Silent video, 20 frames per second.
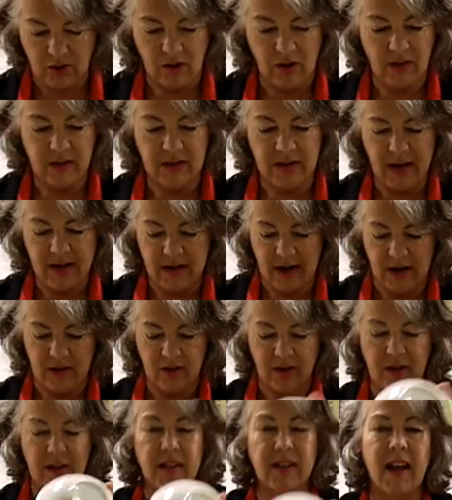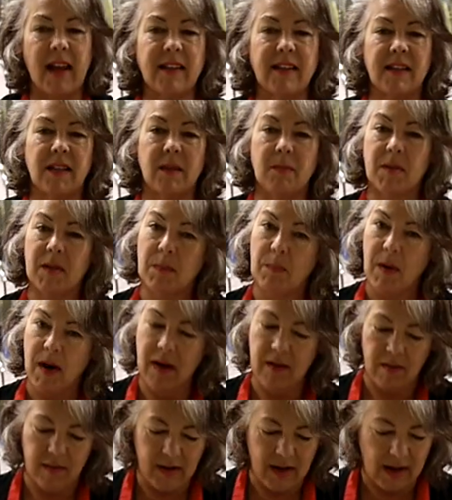content, I just add some
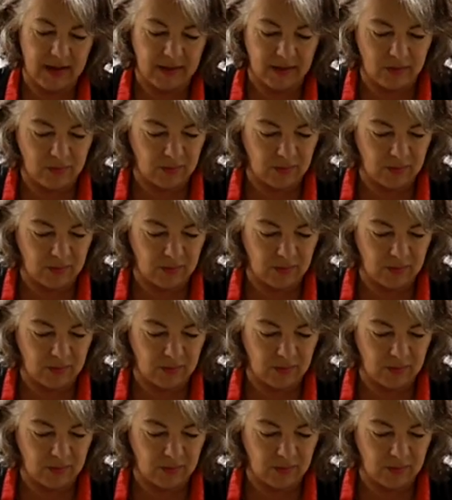spiralized